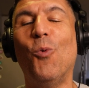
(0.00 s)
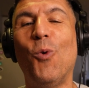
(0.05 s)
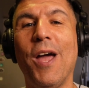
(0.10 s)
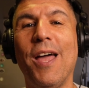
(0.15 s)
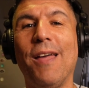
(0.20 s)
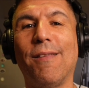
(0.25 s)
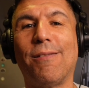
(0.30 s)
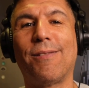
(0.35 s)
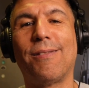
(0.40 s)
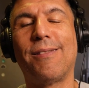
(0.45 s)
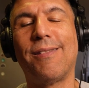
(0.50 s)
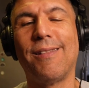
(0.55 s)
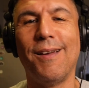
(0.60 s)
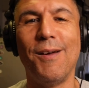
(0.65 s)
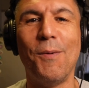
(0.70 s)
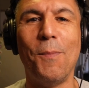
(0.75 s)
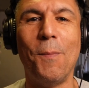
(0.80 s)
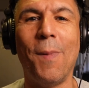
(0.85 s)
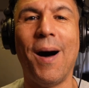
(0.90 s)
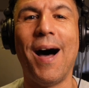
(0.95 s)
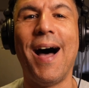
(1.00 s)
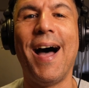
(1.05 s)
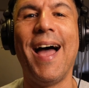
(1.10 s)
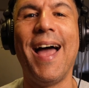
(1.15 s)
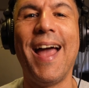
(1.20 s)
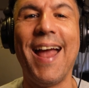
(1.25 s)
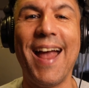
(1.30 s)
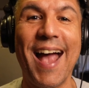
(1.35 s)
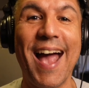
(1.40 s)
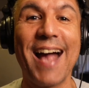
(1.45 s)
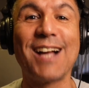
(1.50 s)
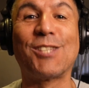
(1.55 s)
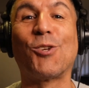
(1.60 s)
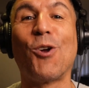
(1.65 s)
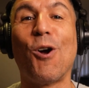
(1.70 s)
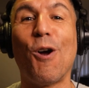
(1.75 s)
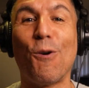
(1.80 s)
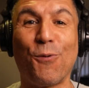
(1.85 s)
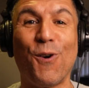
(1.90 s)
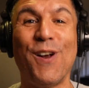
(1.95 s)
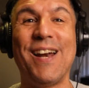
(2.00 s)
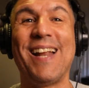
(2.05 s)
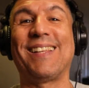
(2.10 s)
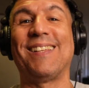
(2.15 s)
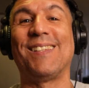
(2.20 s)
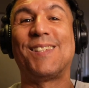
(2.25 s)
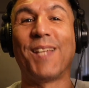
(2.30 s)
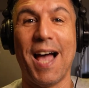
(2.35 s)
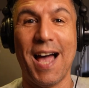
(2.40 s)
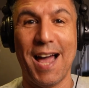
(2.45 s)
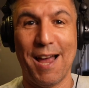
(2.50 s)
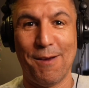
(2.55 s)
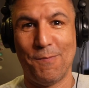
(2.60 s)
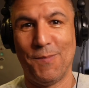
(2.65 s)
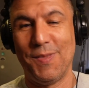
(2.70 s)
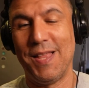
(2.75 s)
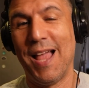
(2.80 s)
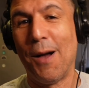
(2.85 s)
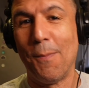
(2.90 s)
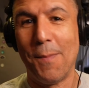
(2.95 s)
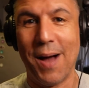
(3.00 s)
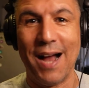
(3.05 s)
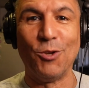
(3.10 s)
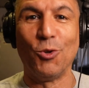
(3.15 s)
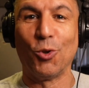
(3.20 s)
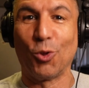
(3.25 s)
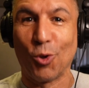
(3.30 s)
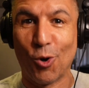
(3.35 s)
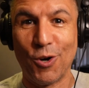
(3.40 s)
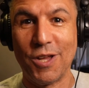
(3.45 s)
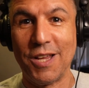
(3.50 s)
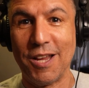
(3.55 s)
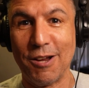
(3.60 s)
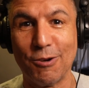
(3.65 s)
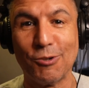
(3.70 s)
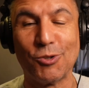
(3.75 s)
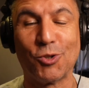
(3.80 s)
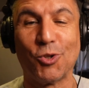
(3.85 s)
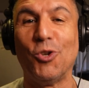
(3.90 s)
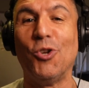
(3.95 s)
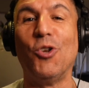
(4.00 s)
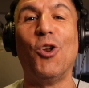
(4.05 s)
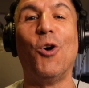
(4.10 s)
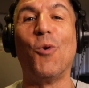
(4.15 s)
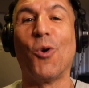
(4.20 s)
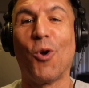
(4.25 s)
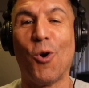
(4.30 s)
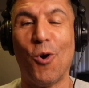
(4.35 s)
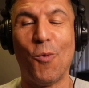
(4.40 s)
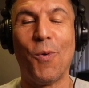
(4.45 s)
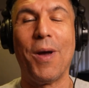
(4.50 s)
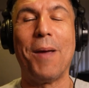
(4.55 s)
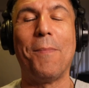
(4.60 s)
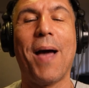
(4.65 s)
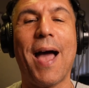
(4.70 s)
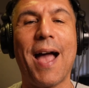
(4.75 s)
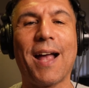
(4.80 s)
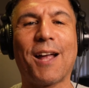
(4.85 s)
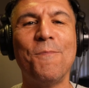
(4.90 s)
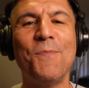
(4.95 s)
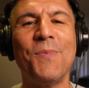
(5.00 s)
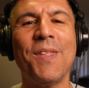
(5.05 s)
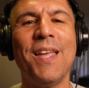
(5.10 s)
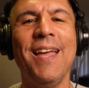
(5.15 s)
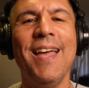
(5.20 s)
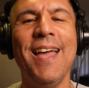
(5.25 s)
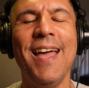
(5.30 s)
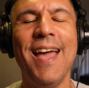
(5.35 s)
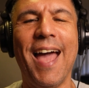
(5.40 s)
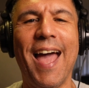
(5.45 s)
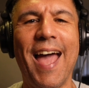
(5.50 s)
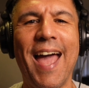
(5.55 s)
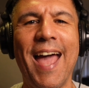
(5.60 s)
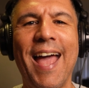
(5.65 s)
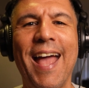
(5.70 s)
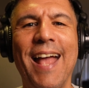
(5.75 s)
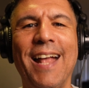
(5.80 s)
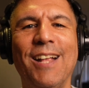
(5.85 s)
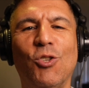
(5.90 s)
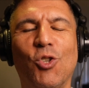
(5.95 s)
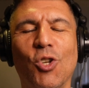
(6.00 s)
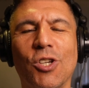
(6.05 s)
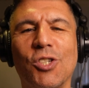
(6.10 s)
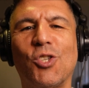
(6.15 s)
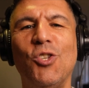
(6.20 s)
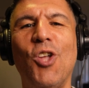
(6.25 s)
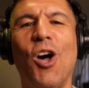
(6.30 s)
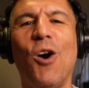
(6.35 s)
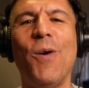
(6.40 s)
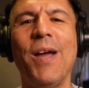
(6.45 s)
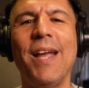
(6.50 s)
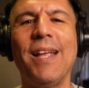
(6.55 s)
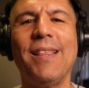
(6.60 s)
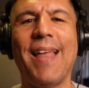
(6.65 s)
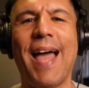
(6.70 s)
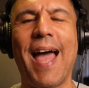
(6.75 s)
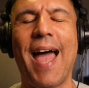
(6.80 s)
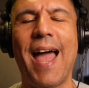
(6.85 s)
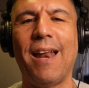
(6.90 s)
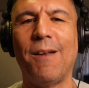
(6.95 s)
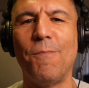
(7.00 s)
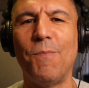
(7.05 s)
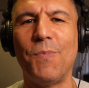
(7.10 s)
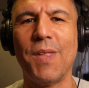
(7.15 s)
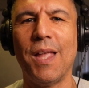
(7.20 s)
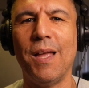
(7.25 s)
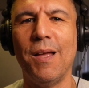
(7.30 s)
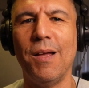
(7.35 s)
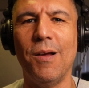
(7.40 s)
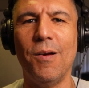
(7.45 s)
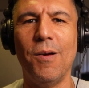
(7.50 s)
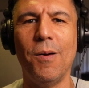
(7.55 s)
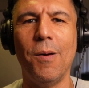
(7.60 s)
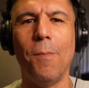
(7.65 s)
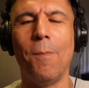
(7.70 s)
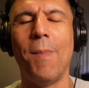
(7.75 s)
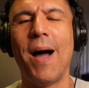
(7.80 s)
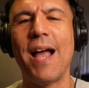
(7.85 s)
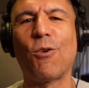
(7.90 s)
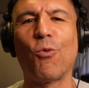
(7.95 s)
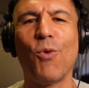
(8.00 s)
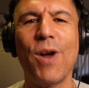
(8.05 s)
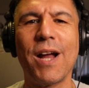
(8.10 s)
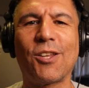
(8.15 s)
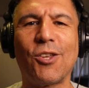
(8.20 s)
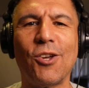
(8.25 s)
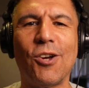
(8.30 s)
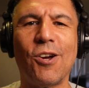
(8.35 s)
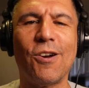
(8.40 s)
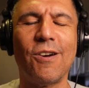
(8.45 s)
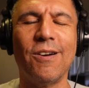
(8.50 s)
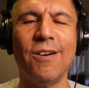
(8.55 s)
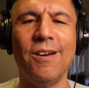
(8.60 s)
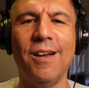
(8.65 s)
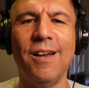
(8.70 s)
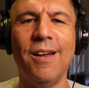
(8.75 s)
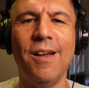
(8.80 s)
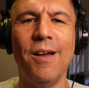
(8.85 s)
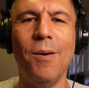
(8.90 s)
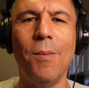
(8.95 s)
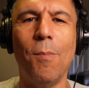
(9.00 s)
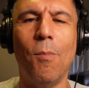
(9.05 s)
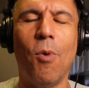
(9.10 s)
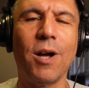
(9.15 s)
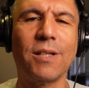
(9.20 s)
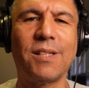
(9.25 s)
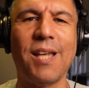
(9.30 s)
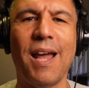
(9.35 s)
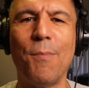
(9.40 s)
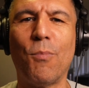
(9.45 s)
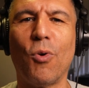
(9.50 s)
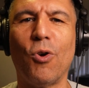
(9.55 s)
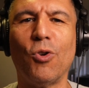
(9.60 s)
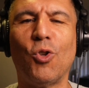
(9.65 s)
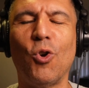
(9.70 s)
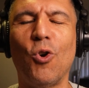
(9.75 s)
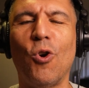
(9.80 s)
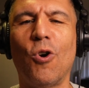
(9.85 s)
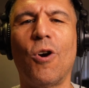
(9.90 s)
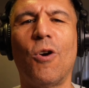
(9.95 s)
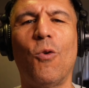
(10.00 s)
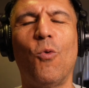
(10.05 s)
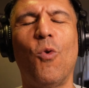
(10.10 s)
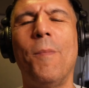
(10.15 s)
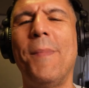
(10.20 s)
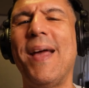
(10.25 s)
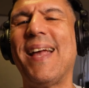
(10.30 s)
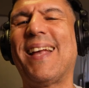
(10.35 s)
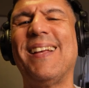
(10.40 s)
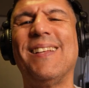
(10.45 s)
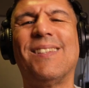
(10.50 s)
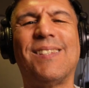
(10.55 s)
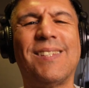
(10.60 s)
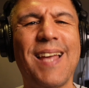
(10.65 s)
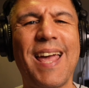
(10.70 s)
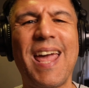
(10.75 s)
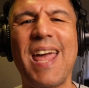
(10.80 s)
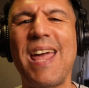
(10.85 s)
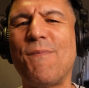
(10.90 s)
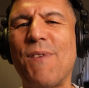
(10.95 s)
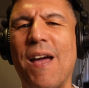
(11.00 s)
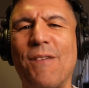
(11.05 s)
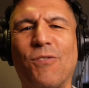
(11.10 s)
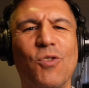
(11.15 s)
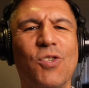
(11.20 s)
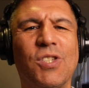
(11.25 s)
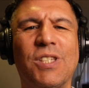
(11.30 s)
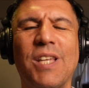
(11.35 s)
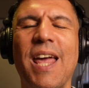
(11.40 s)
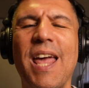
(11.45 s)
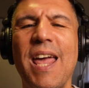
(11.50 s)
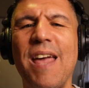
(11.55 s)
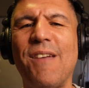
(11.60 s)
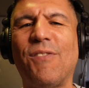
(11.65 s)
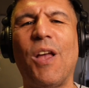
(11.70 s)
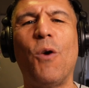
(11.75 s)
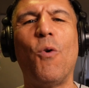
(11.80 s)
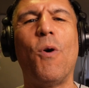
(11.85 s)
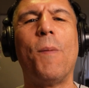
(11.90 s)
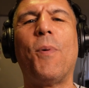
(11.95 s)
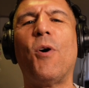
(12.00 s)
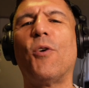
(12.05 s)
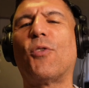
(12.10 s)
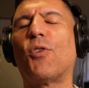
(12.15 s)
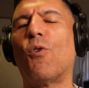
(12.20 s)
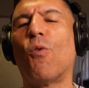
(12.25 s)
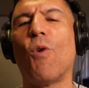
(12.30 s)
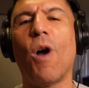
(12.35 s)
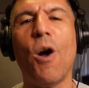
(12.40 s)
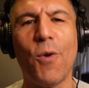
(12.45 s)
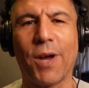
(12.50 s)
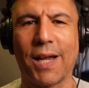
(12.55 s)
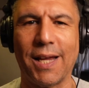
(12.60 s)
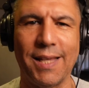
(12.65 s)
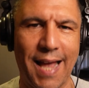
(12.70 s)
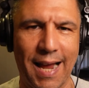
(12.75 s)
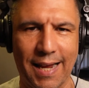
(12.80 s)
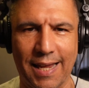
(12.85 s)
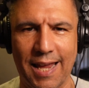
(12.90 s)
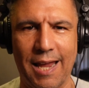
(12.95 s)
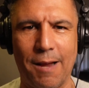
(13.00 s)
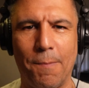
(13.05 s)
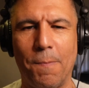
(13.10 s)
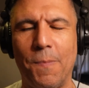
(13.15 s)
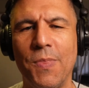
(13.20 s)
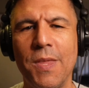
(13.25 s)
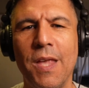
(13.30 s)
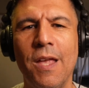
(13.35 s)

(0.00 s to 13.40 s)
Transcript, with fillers: with my ex-girlfriend at the time. Now, mind you, thirty years, so you know we're going way back. And just knowing that Mike Richter, Martin Brodeur were making save after save, they were both heroic in that game.